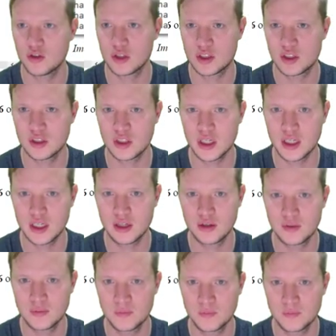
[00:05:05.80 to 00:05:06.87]
on the side
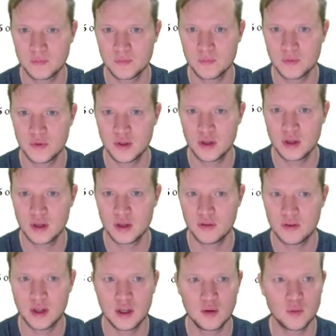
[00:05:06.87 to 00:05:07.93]
and
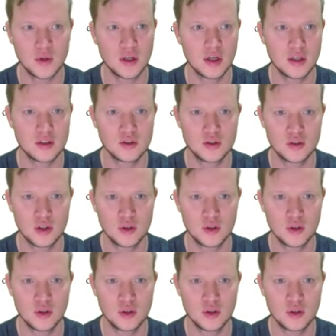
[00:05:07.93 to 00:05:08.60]
then we're going to